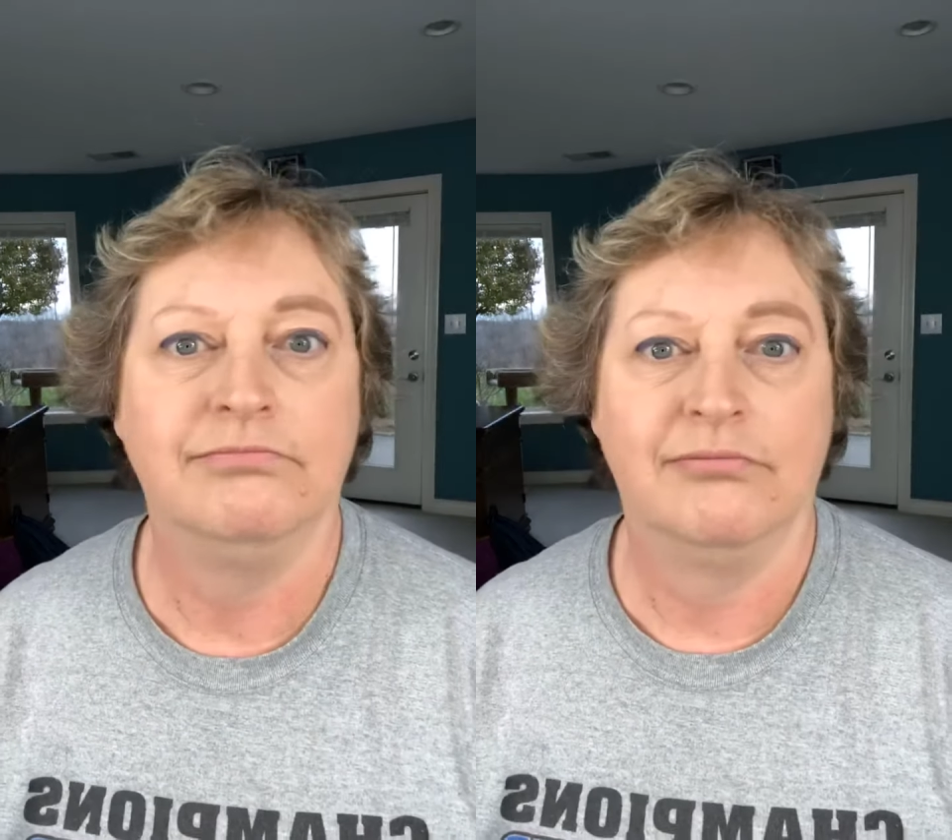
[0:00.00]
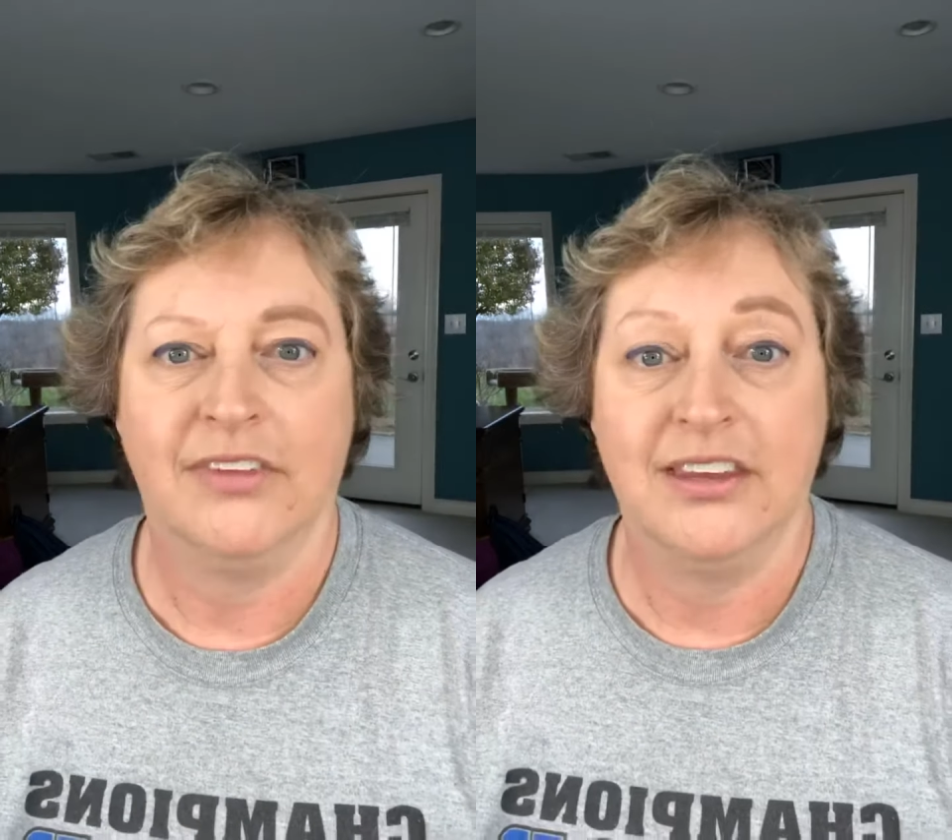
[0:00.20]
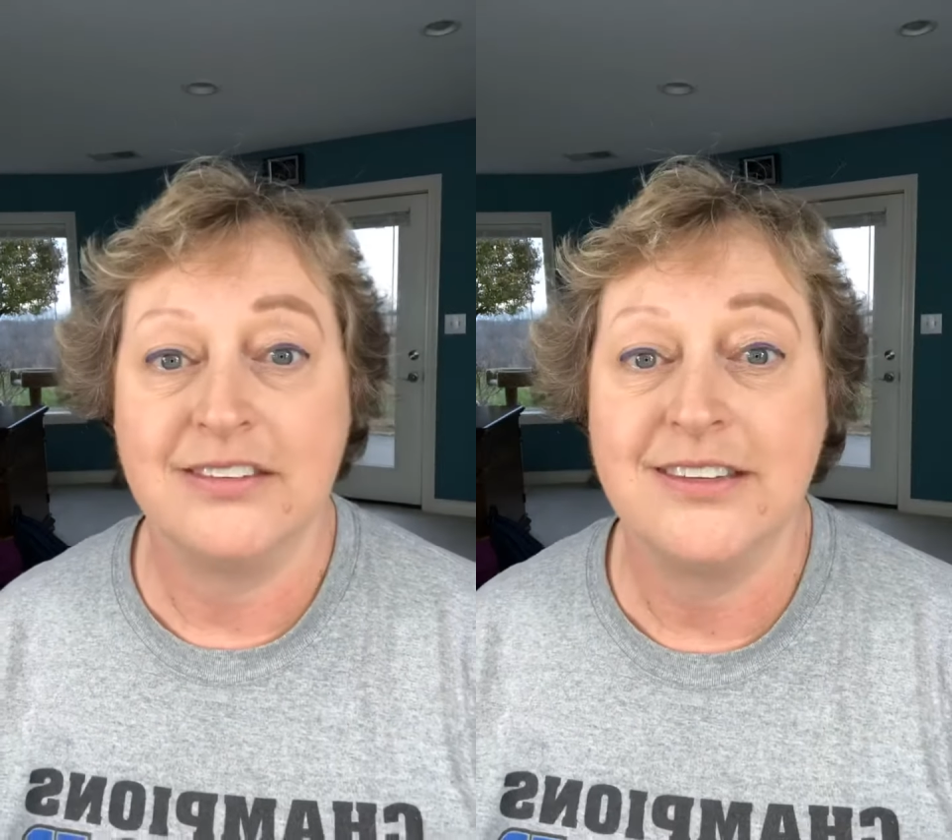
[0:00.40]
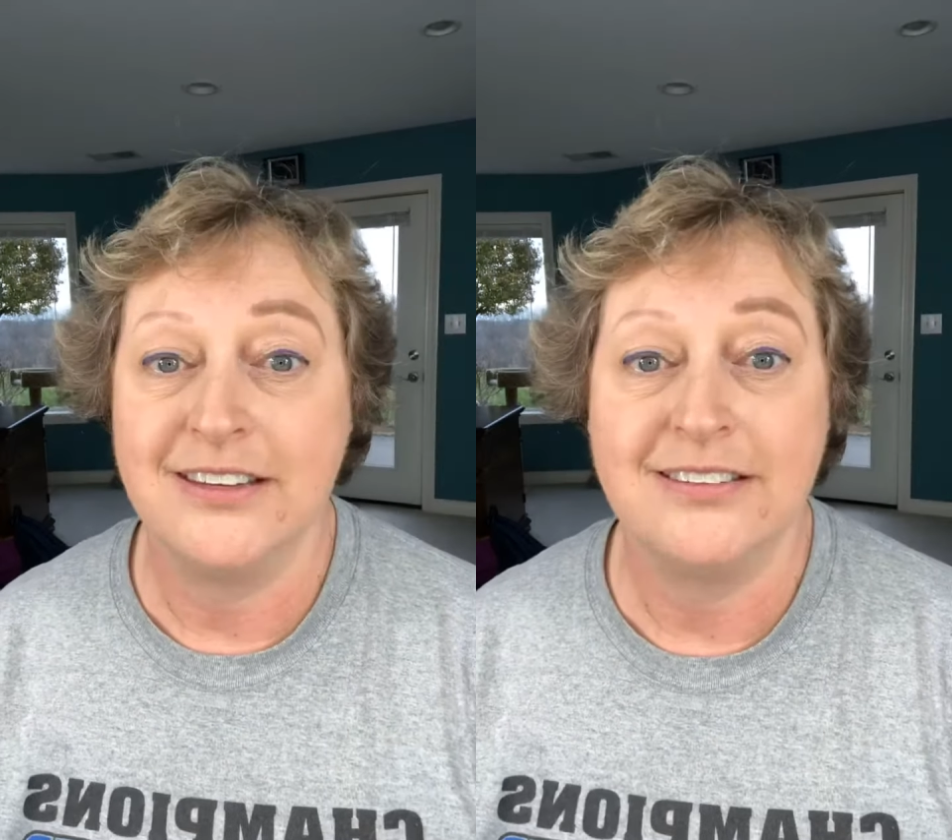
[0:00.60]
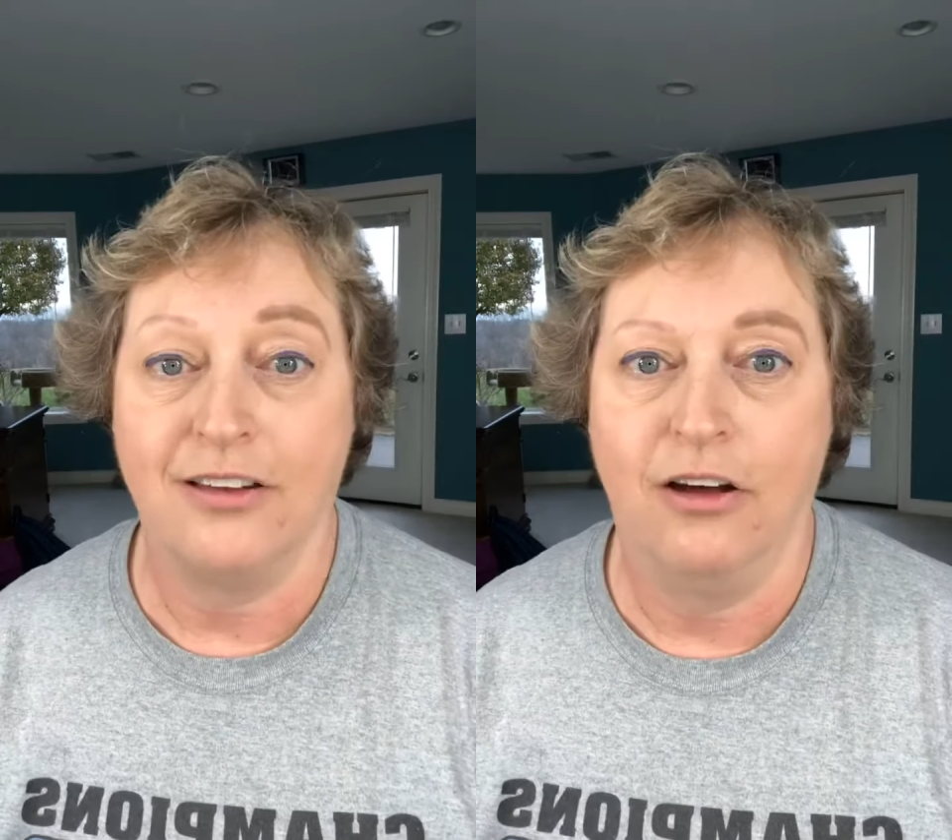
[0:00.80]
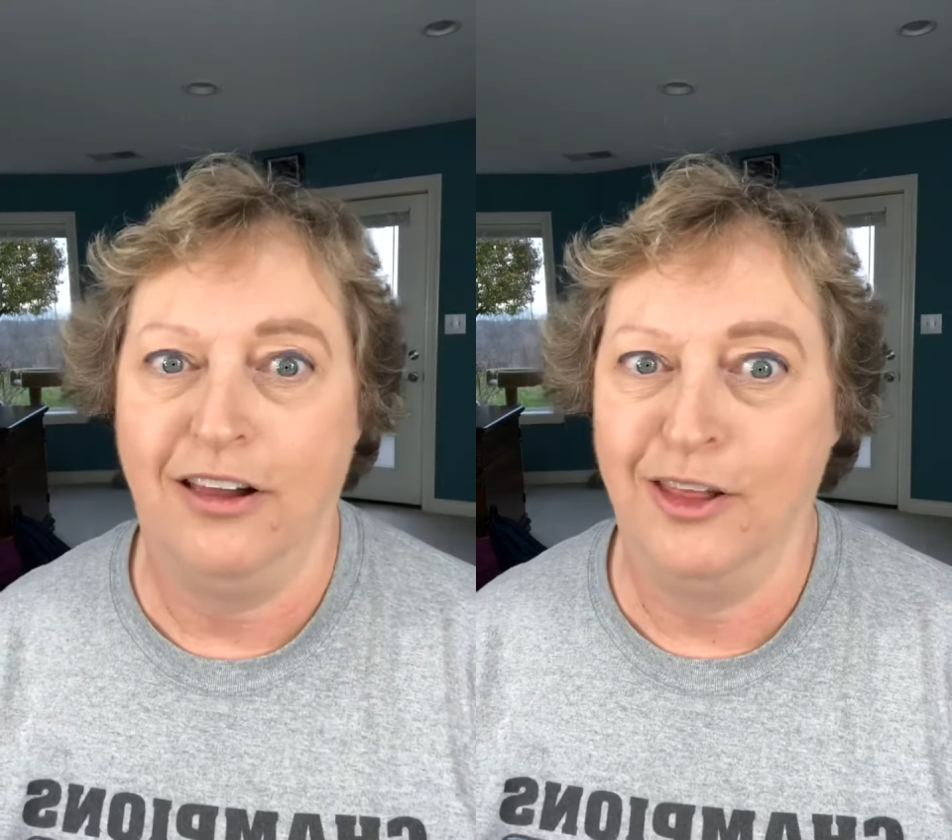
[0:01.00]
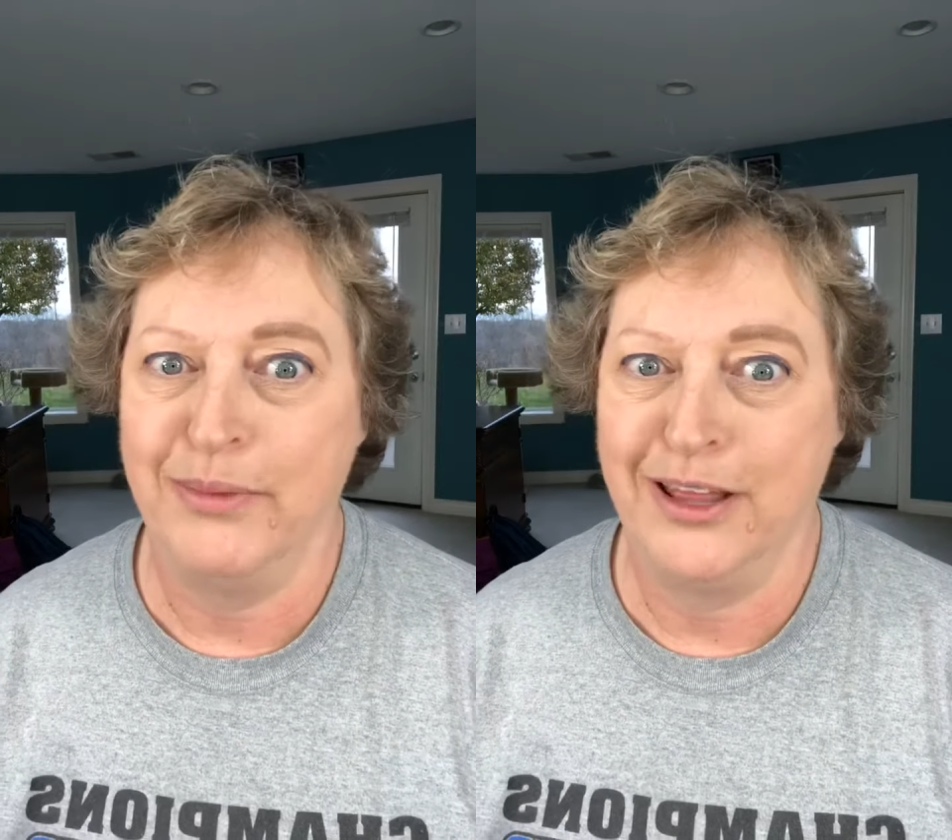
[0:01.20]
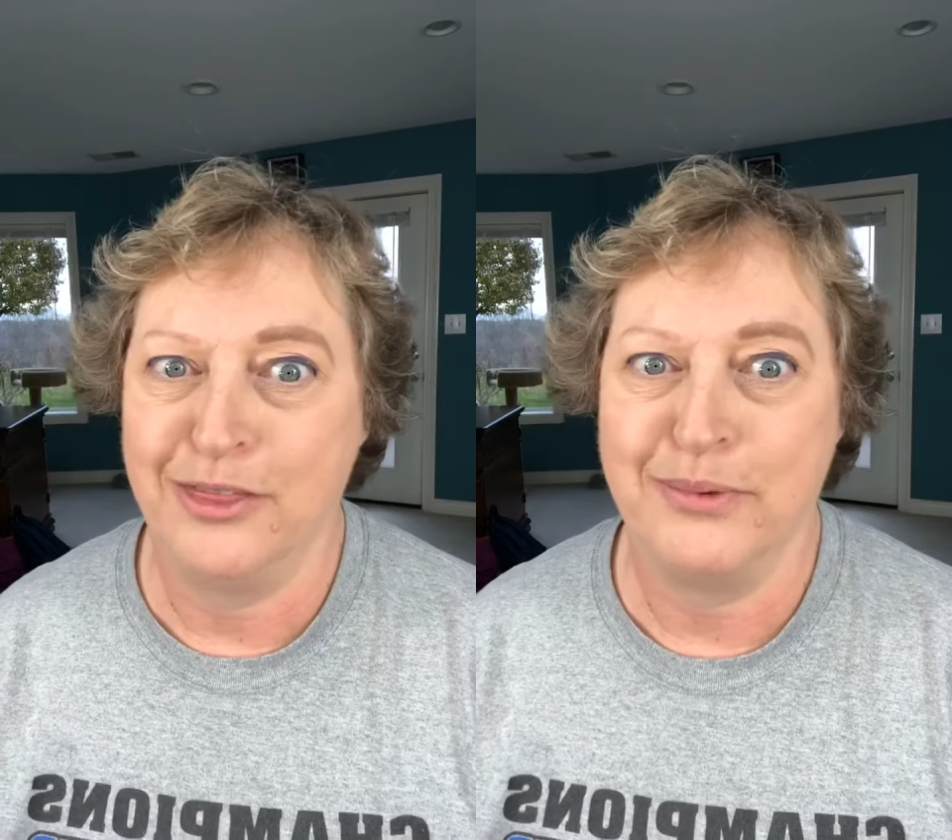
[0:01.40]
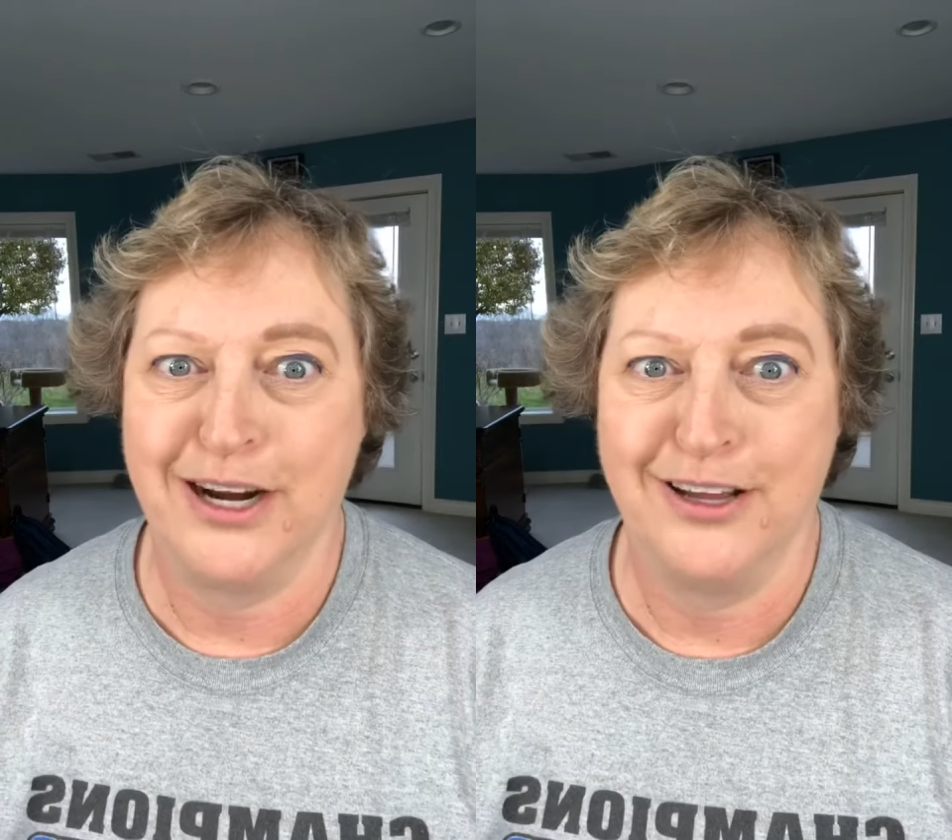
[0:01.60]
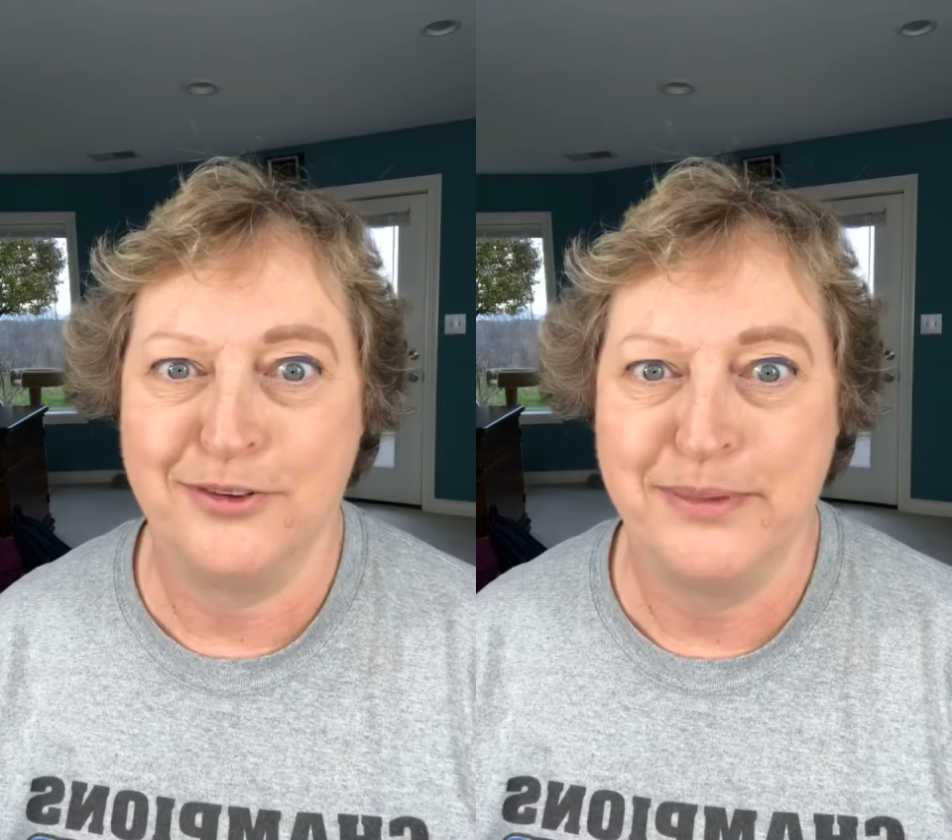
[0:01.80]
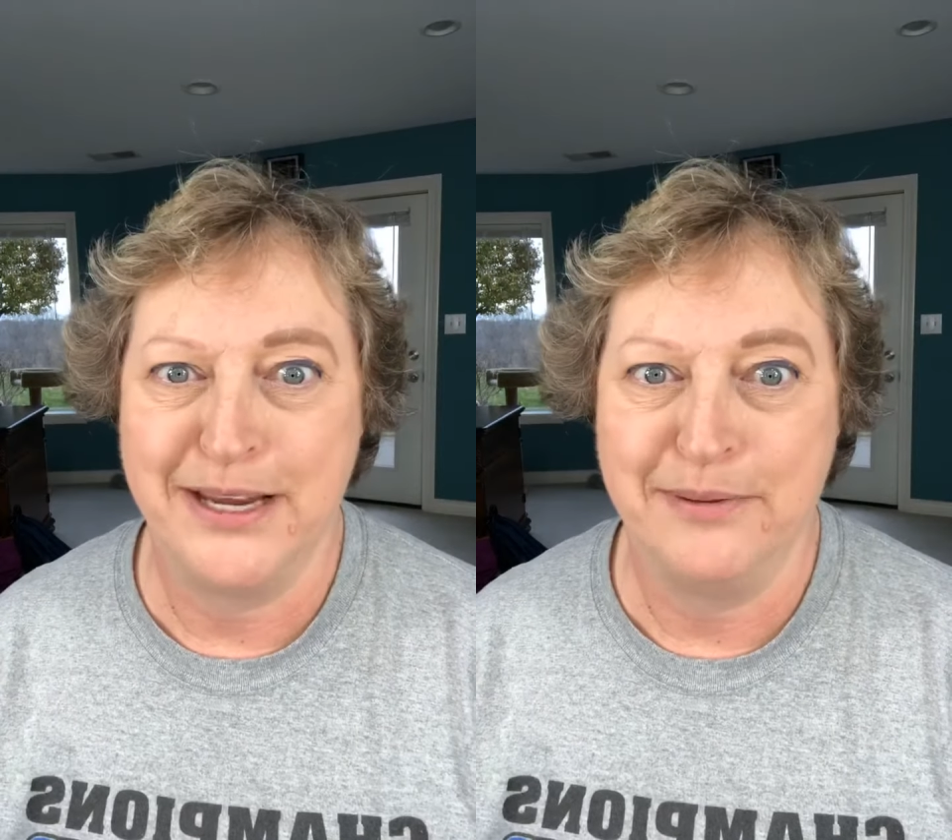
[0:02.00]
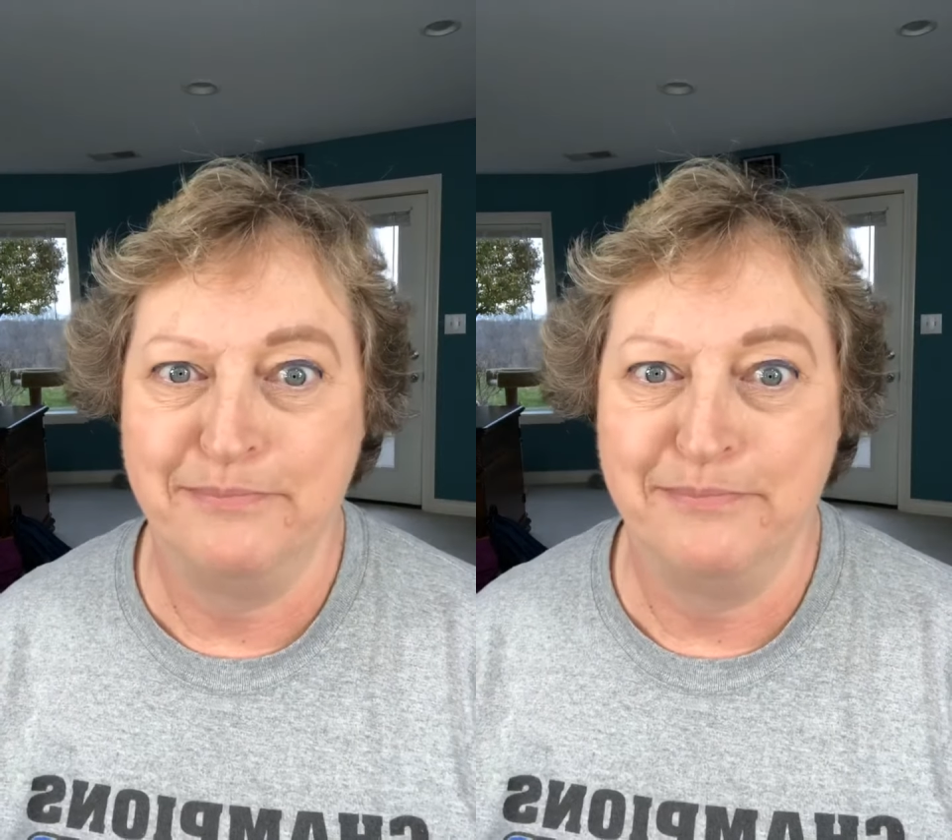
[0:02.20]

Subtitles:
because it is all about the brows, babe.